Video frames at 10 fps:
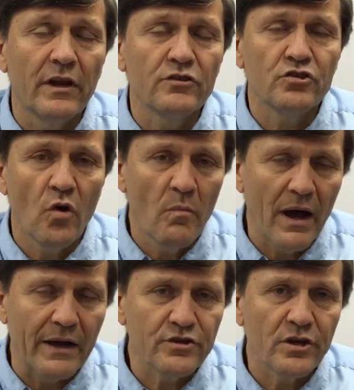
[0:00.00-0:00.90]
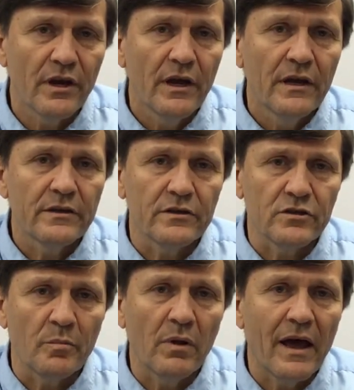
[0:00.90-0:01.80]
done so much to
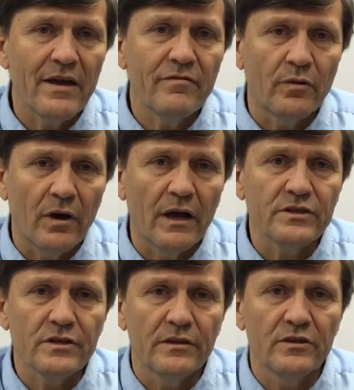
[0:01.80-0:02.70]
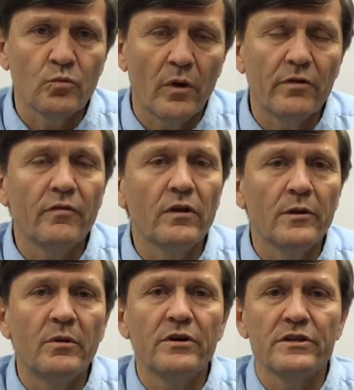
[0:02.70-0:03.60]
supply for us these wonderful
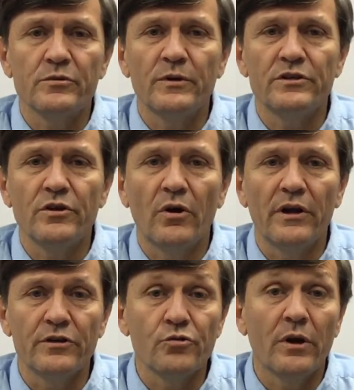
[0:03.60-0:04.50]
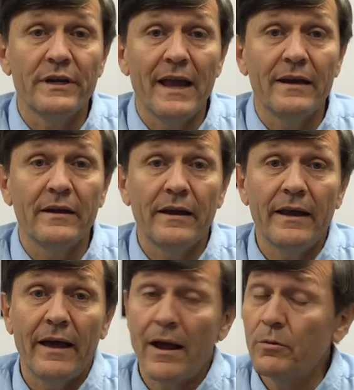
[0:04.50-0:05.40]
liberties that we enjoy day in and
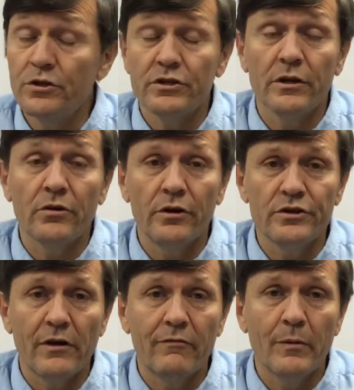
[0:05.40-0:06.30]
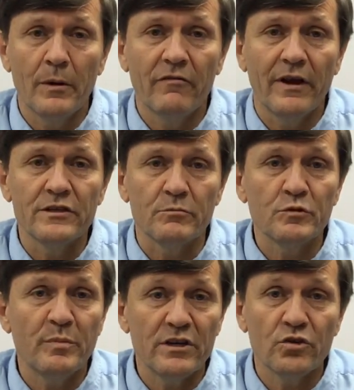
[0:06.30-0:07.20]
day out. I would just encourage everybody to find some
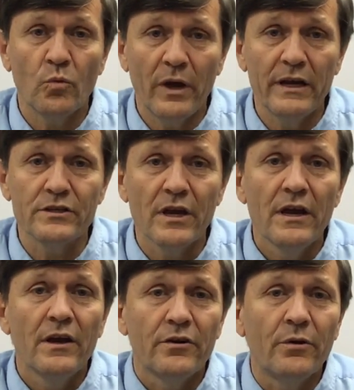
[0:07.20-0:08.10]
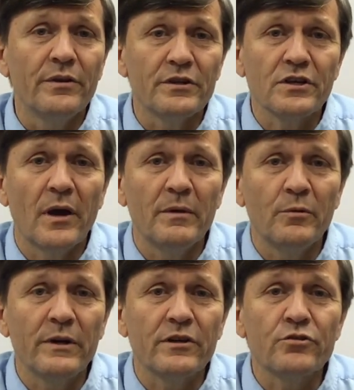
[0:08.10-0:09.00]
special ways during this coming
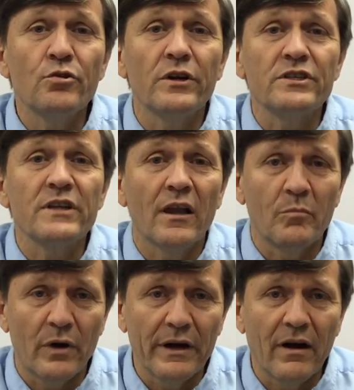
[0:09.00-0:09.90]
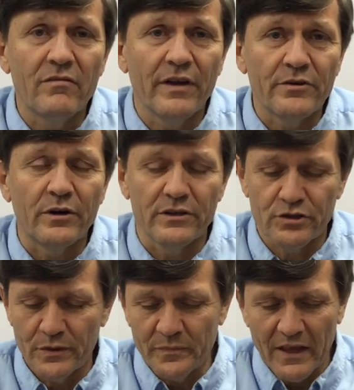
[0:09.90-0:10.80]
week to truly celebrate our
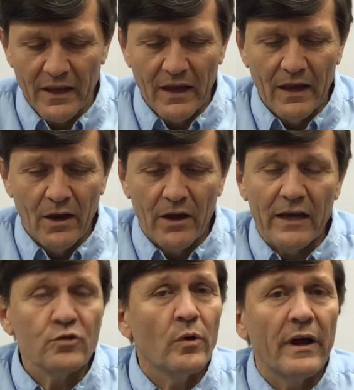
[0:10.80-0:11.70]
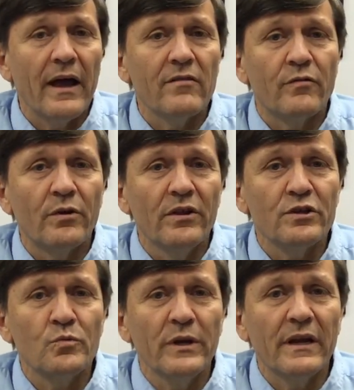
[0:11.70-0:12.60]
veterans. That's what I have for you
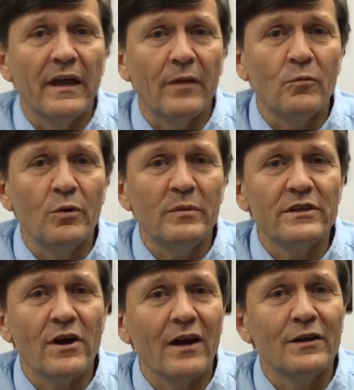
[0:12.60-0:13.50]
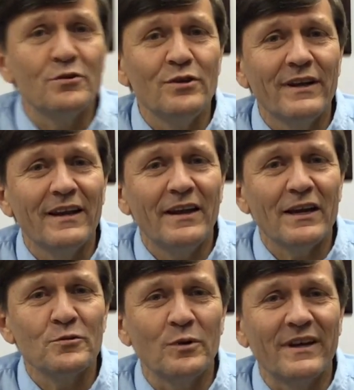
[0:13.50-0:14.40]
this week, and we'll be talking to you again
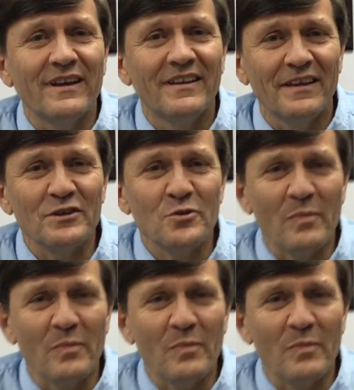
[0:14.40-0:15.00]
next week. Thanks so